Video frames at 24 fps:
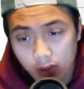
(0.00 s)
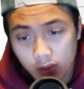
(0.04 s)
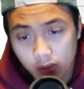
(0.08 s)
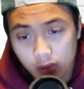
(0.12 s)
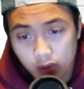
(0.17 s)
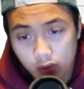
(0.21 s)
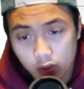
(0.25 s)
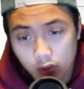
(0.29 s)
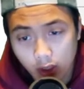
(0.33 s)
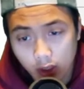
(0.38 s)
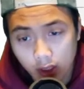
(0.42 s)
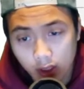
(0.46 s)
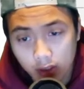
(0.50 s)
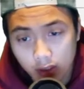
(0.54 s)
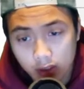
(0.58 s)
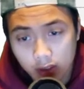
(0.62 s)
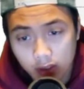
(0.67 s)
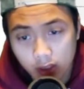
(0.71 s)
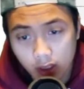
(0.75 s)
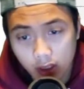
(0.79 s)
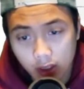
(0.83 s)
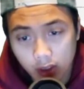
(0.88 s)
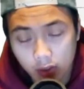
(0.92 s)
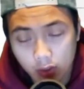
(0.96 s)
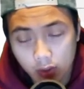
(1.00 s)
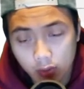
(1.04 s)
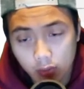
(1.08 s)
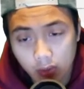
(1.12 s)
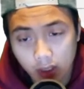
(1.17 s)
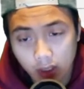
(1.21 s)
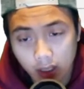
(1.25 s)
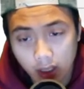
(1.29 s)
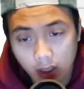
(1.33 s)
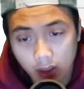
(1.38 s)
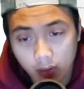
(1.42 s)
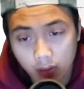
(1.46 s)
trying to take you
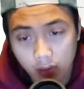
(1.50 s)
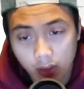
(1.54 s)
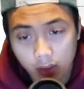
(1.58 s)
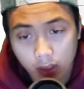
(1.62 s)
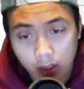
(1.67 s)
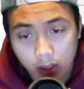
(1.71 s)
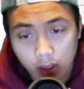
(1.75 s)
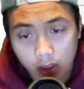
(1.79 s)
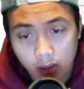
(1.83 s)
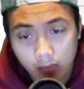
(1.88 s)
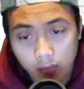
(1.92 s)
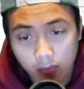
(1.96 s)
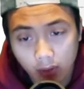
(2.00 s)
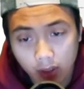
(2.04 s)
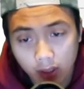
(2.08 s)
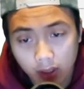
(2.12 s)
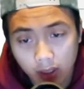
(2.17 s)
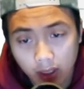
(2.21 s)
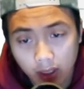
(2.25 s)
down, fighting out